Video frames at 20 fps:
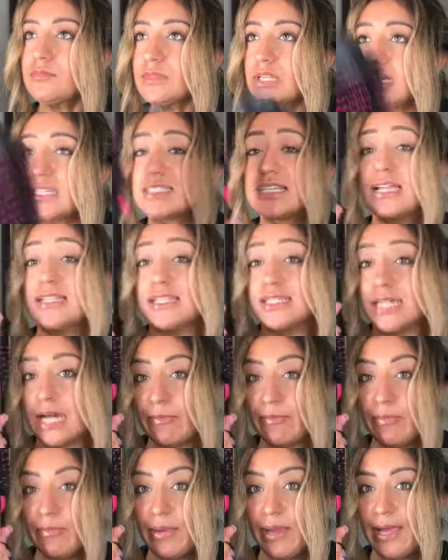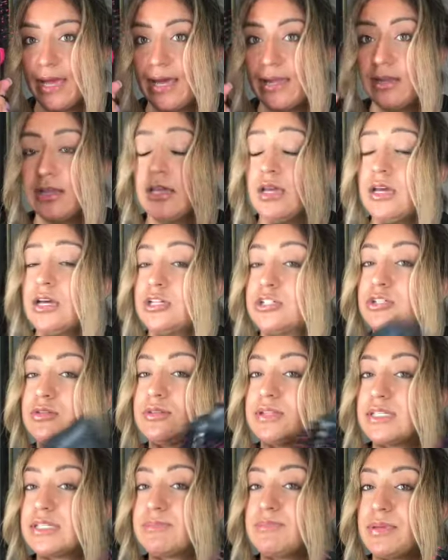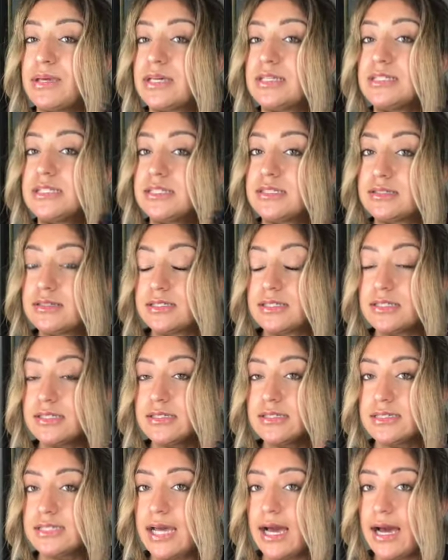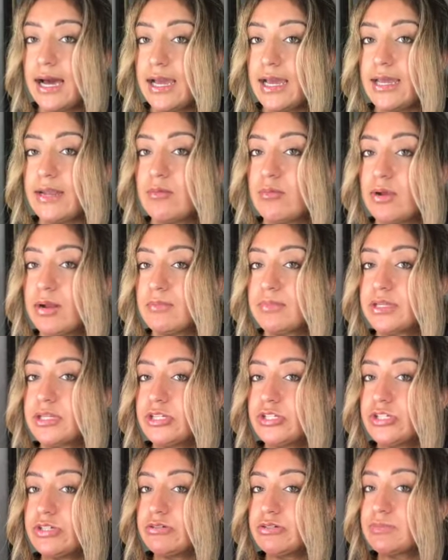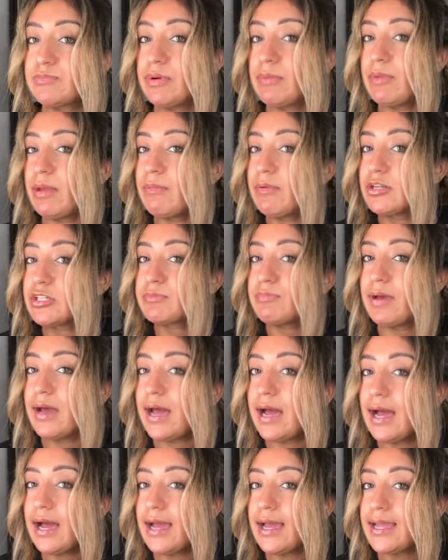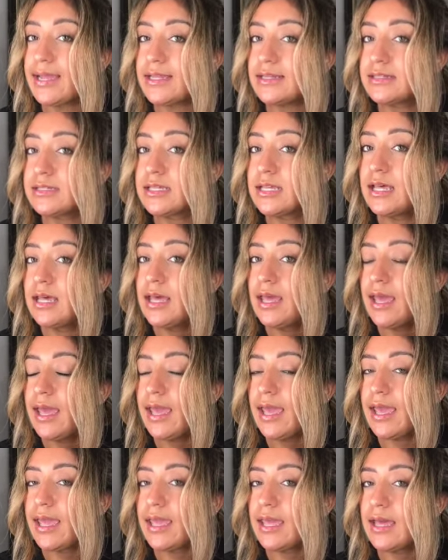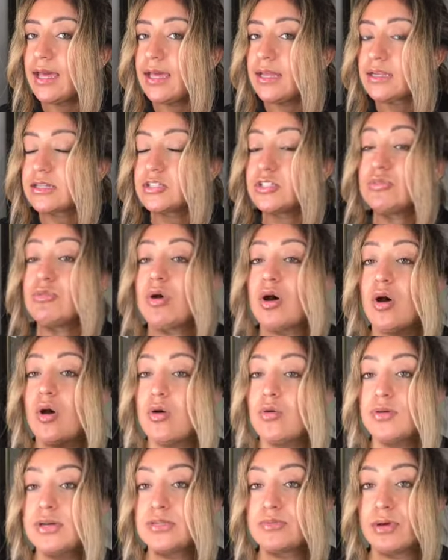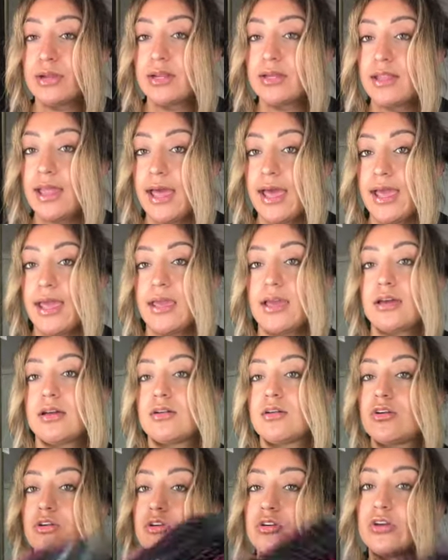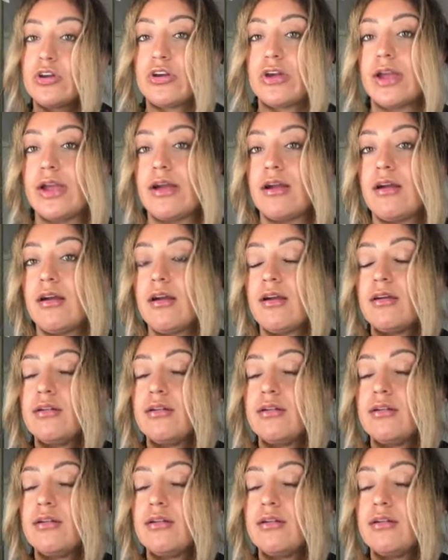it's at the top of my head. So because this is the side, what I'm going to do is put my brush behind. And because you always want to like curl your hair